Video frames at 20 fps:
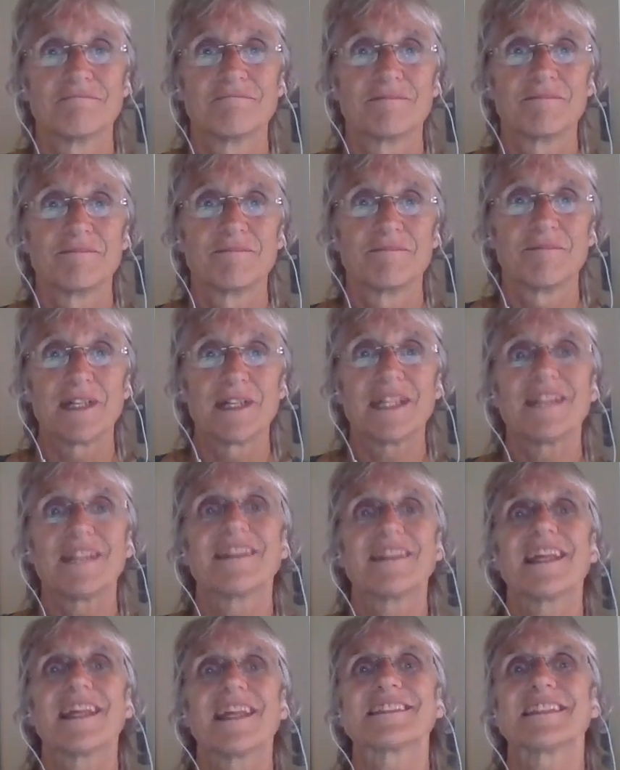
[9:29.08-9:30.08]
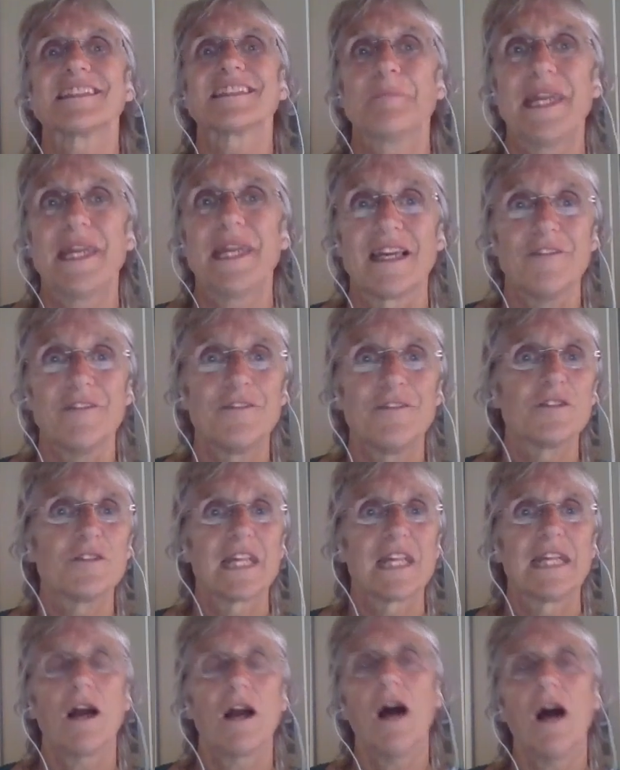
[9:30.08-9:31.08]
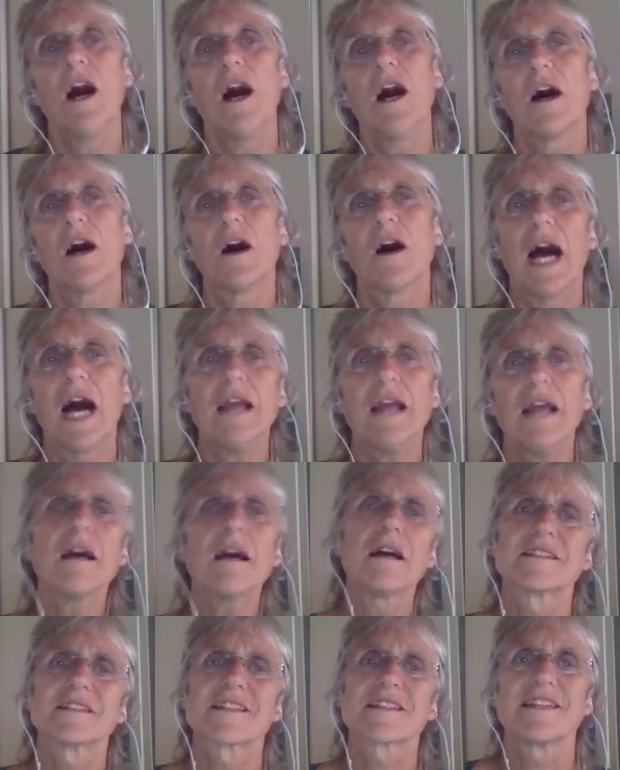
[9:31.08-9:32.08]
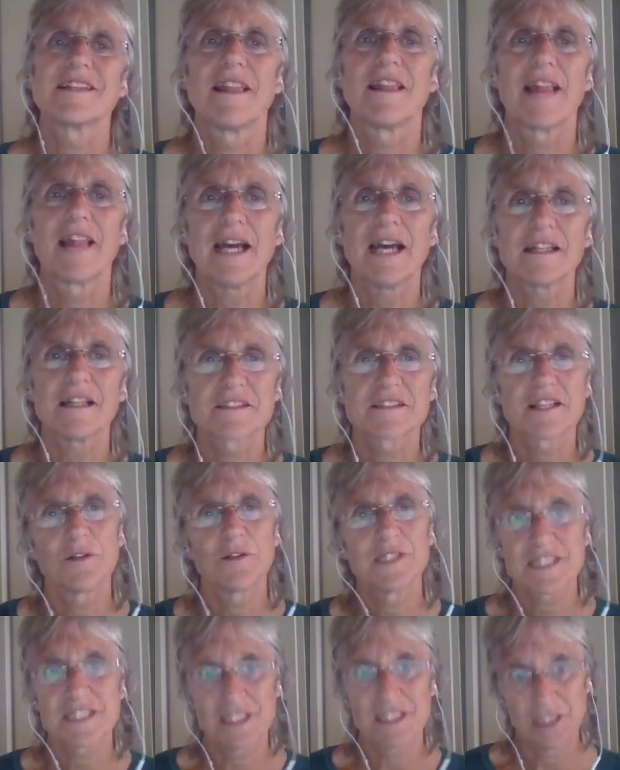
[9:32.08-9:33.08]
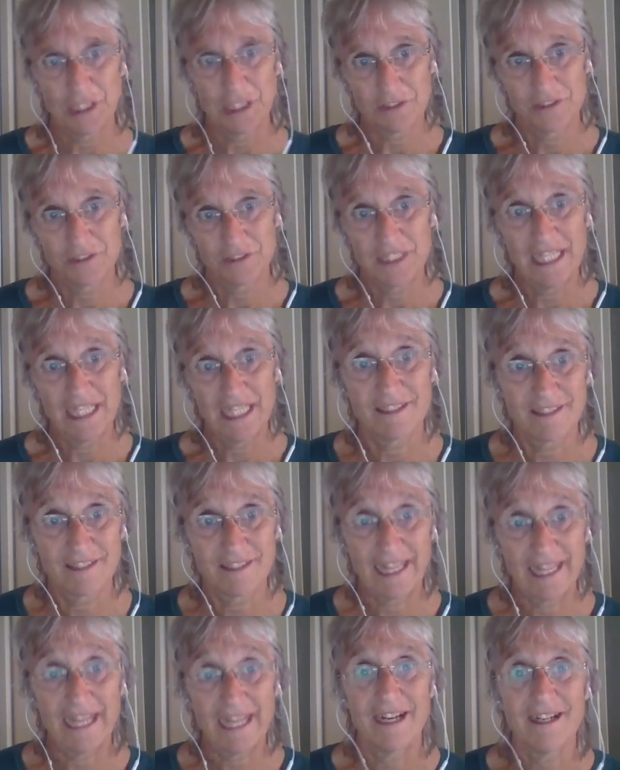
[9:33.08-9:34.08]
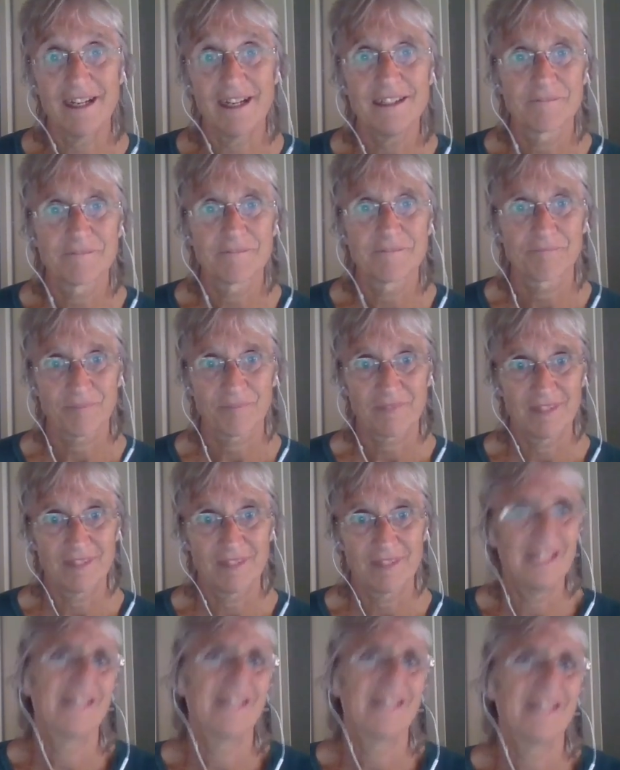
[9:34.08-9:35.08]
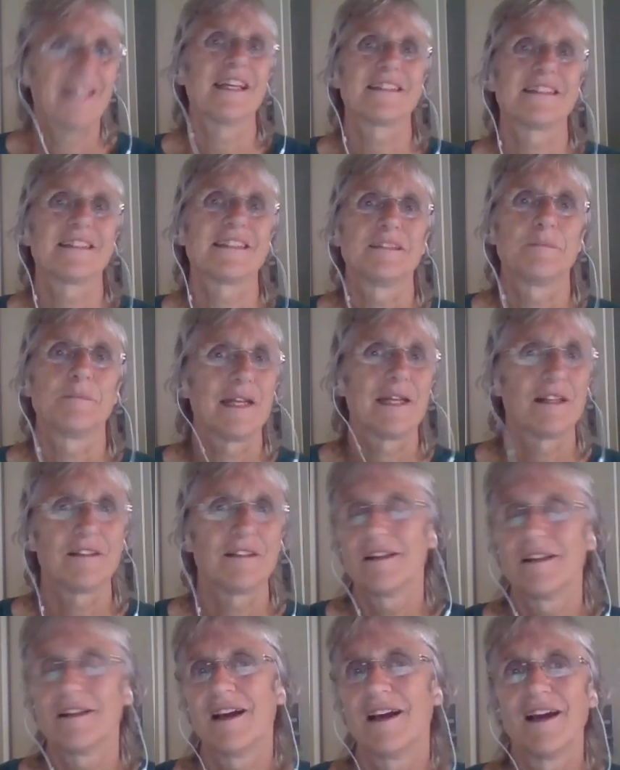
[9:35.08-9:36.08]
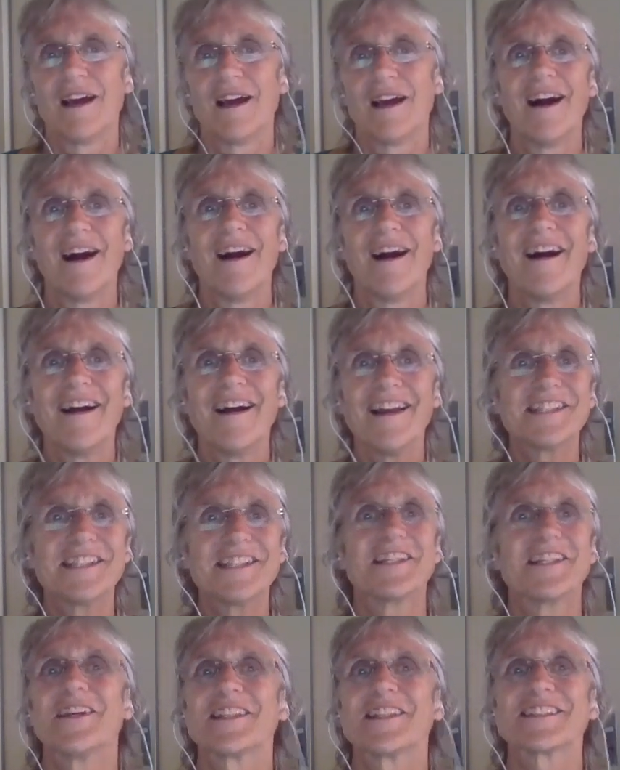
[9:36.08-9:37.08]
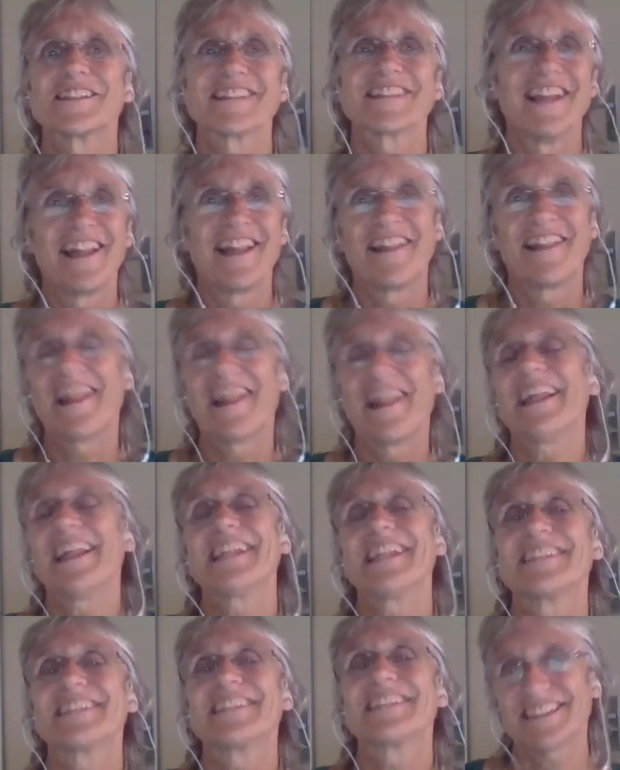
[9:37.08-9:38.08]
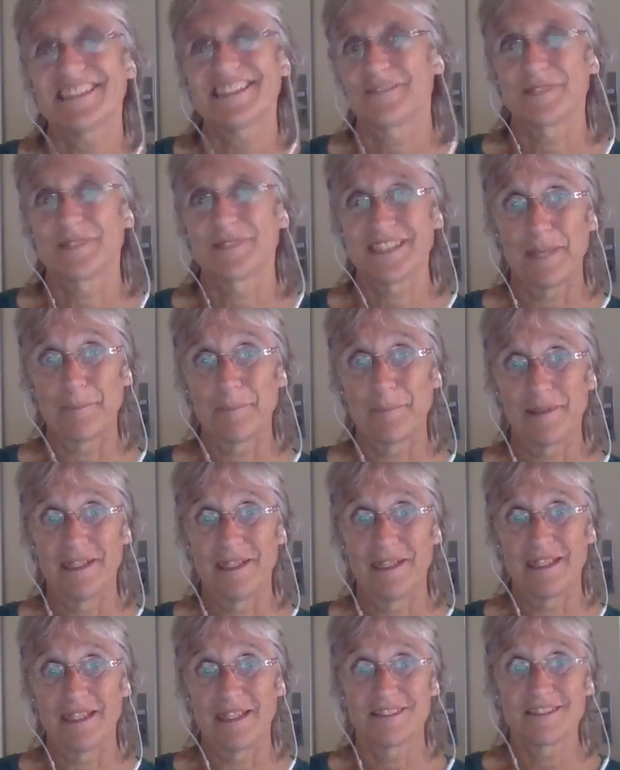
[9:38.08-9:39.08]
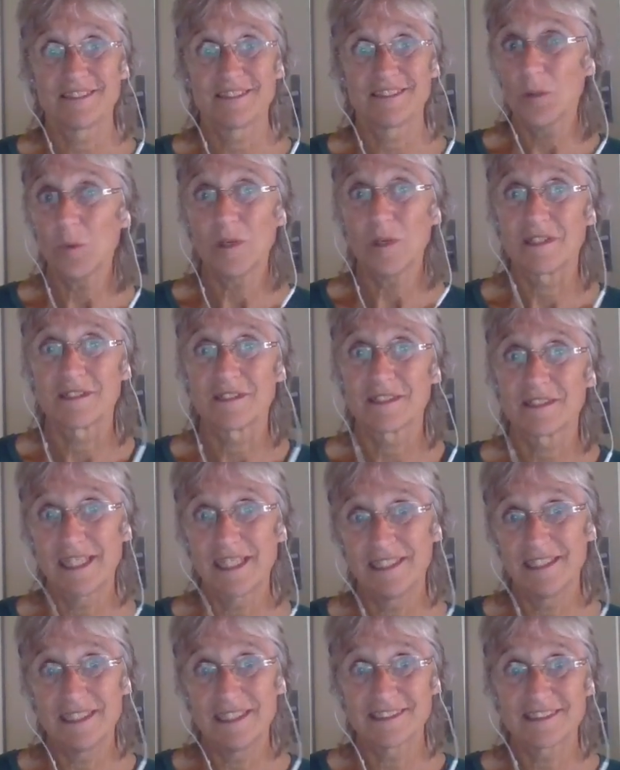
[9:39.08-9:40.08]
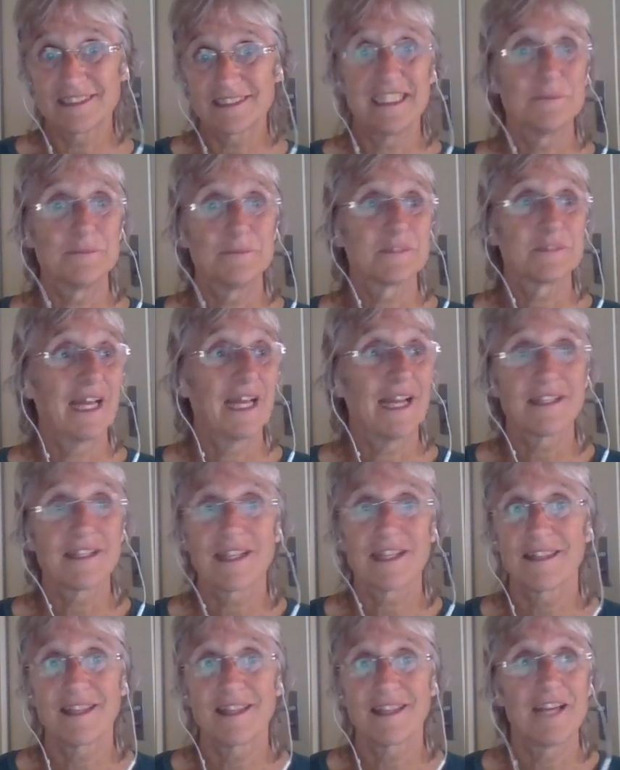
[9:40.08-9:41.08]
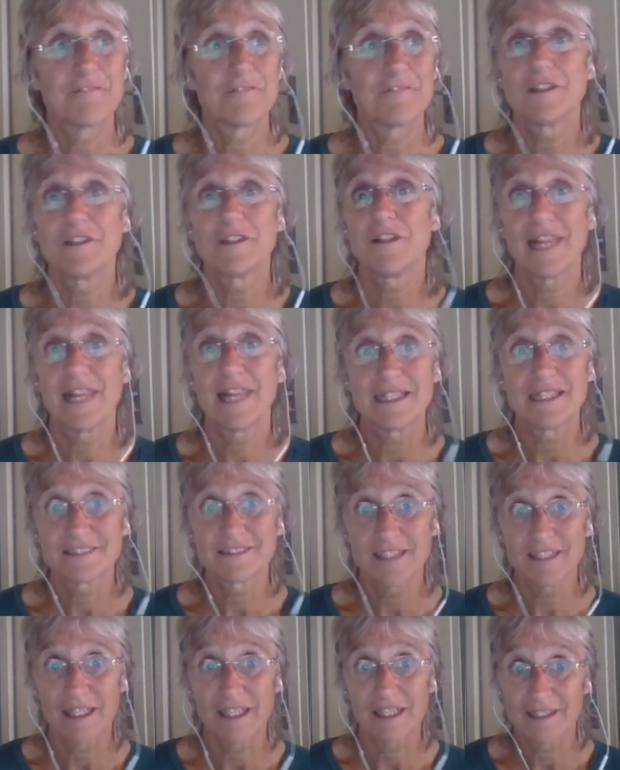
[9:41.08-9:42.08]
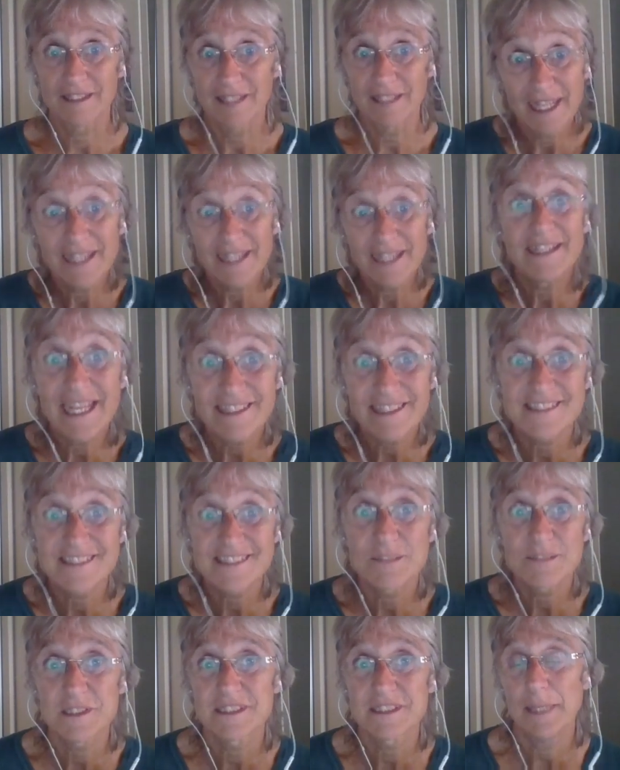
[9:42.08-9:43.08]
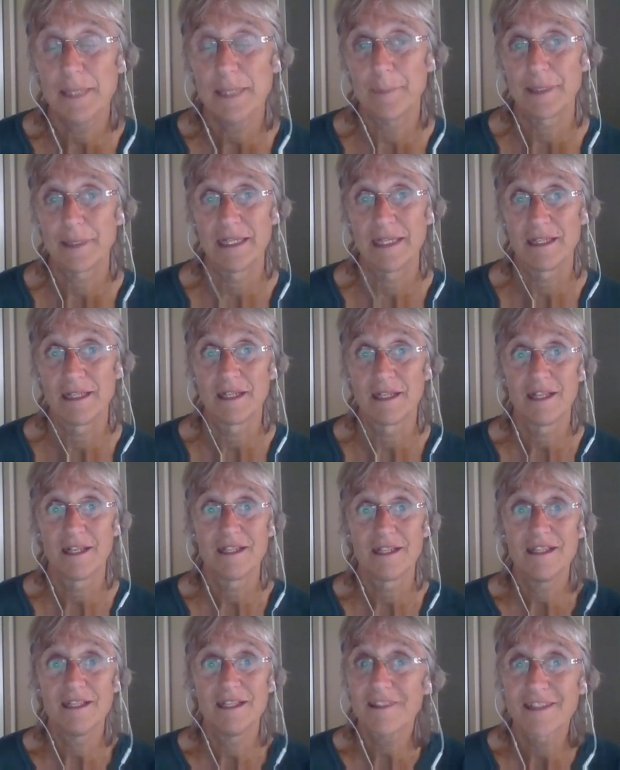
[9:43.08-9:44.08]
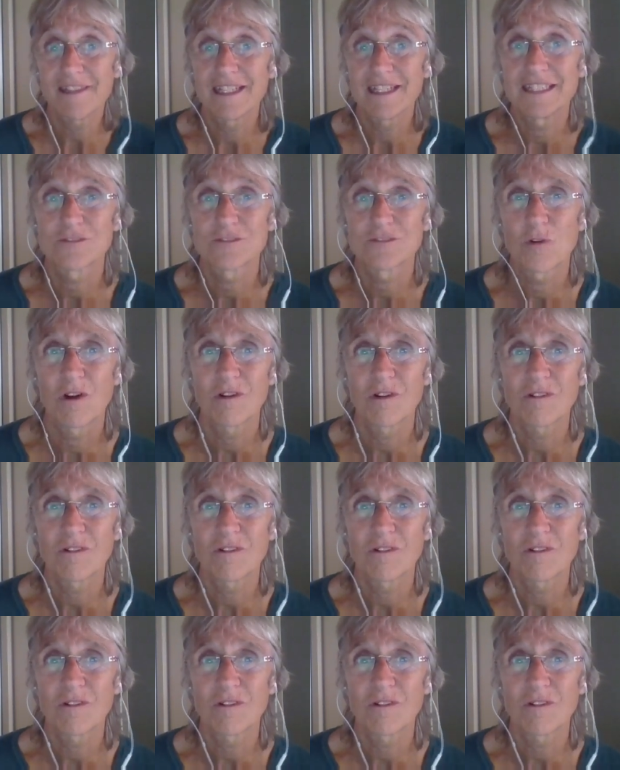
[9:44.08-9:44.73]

But it doesn't matter if you think, oh, I can't see that, so it's not yet there. It doesn't matter. It's just that's what's happening. So what? Then it seems like that everything is solid. Then that's what's happening. Nothing is wrong.